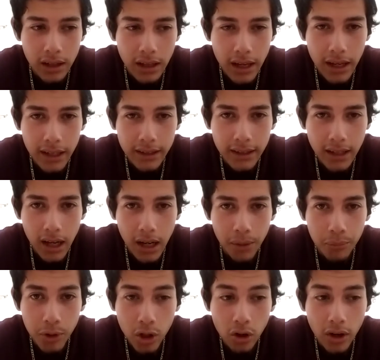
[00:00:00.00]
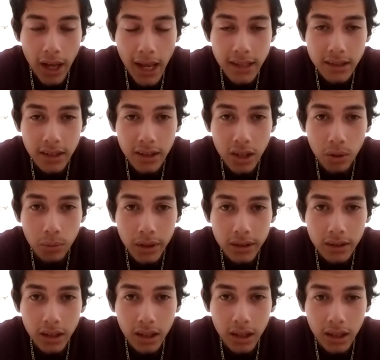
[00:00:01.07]
And it has to deal
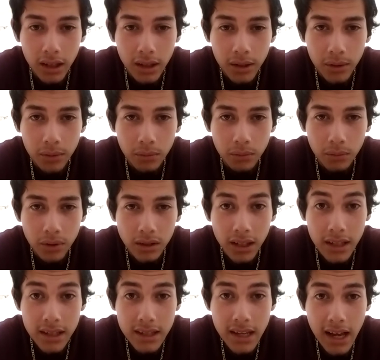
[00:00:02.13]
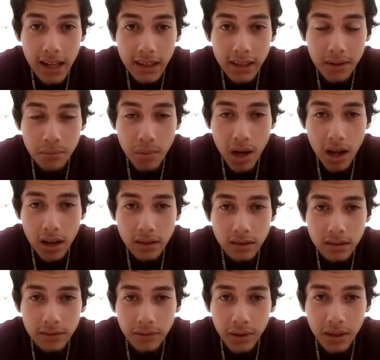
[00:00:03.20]
with the Italian
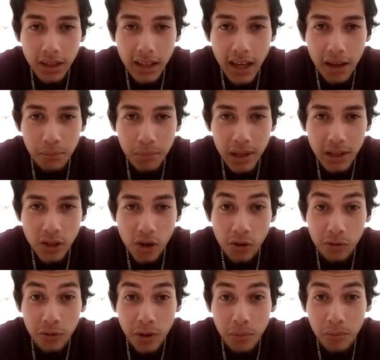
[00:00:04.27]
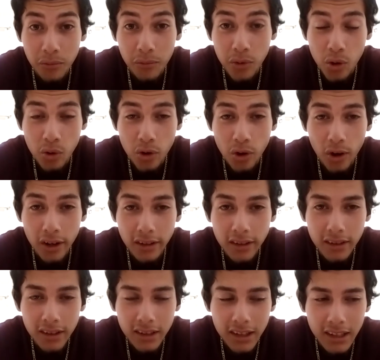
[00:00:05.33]
boss from the Gambino from New
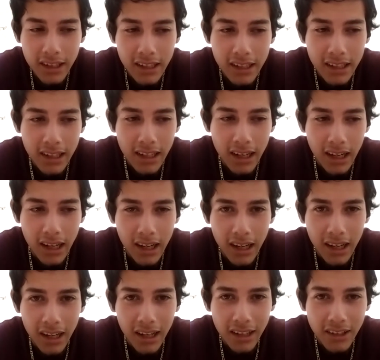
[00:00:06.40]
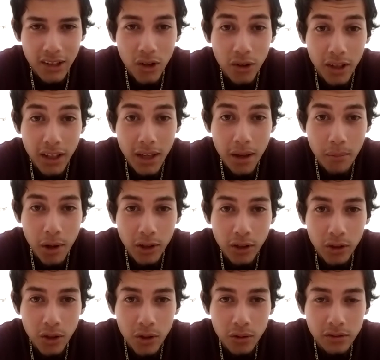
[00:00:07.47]
York. He came
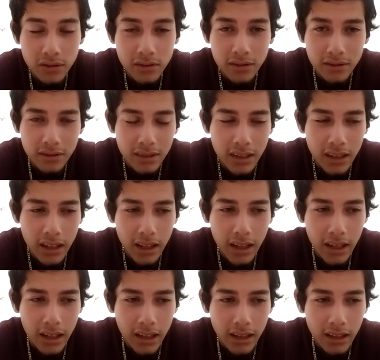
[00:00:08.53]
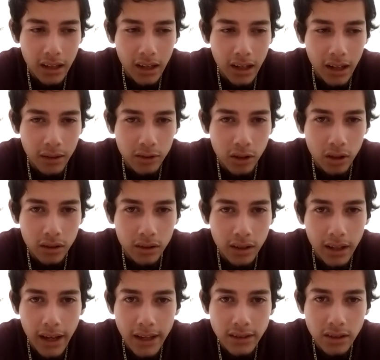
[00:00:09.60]
on the news, and
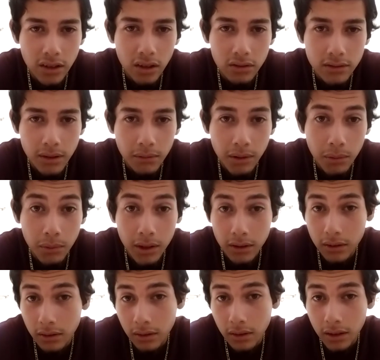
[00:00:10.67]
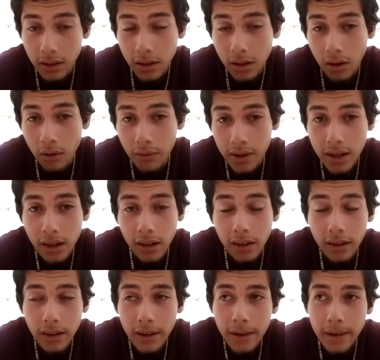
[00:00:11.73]
it has to deal something with over
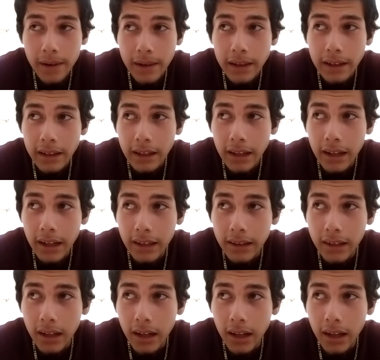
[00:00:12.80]
here, and